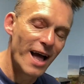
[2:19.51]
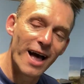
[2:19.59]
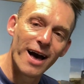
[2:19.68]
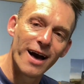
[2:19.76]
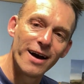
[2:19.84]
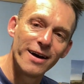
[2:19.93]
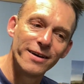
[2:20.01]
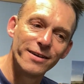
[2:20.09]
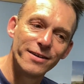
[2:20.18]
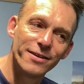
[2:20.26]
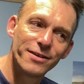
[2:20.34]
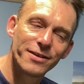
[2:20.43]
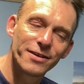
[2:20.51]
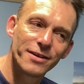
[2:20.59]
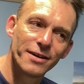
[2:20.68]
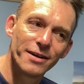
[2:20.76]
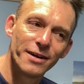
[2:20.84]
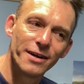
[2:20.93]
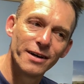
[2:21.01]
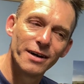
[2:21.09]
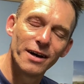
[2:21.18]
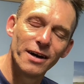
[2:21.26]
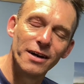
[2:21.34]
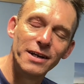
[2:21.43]
And
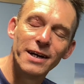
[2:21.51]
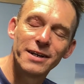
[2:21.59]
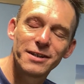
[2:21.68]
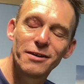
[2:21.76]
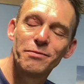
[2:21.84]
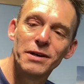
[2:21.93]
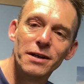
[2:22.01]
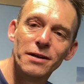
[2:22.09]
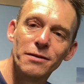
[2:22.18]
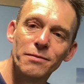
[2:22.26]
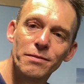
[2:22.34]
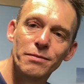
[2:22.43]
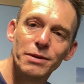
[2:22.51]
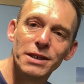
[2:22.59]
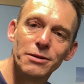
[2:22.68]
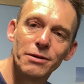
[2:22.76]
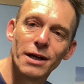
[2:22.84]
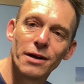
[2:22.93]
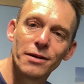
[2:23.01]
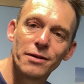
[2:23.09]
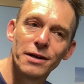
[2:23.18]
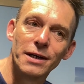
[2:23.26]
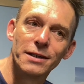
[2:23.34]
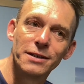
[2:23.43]
yes, I've been busy with other
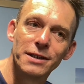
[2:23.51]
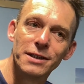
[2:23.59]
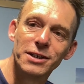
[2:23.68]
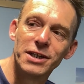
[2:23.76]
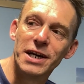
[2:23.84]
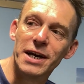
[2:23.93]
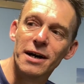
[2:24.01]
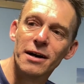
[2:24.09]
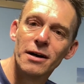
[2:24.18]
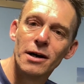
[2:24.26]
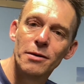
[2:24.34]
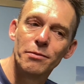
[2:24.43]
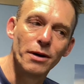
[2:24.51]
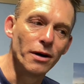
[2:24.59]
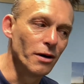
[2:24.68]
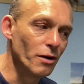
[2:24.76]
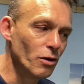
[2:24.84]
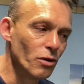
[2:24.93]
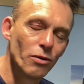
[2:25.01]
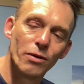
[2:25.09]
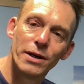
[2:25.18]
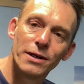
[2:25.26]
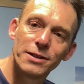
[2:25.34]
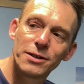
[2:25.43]
things this year, but
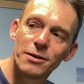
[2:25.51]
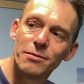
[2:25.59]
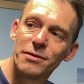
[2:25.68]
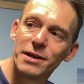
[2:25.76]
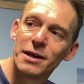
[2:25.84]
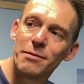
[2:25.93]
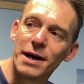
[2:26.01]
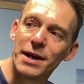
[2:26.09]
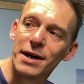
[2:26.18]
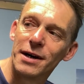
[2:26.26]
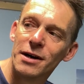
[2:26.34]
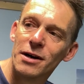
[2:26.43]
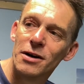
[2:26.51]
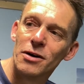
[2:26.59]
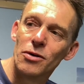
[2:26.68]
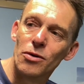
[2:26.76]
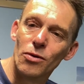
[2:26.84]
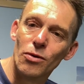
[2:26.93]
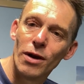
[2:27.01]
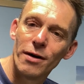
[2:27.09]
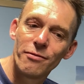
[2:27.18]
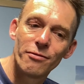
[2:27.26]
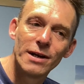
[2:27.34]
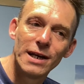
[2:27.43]
when I stop and think about it, all
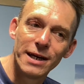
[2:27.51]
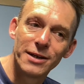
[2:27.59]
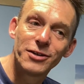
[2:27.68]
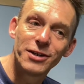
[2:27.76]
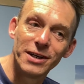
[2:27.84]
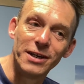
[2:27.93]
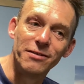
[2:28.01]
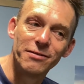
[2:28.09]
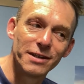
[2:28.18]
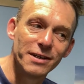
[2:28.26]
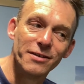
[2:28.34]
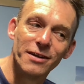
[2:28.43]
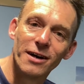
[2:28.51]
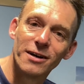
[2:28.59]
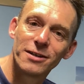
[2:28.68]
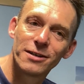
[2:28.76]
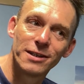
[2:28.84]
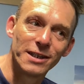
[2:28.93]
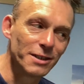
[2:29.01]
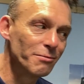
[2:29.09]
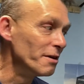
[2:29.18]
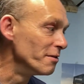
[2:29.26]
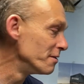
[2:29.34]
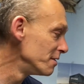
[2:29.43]
I've really achieved in the last 6
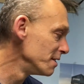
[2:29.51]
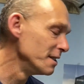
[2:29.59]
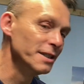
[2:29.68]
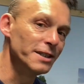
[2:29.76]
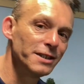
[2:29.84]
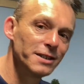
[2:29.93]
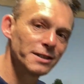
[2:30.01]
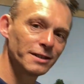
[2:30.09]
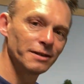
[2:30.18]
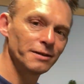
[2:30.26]
months is